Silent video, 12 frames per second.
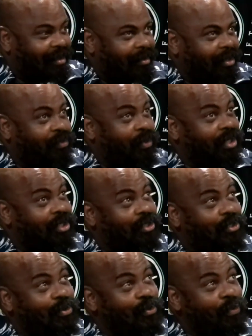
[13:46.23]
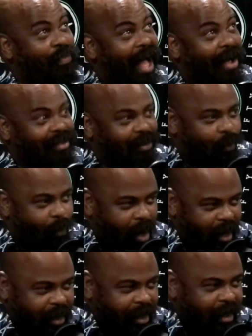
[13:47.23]
This was
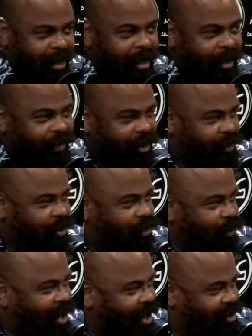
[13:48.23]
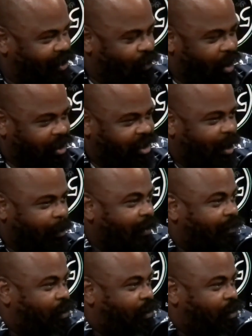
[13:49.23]
2001. This was 2001. Summer of 2001.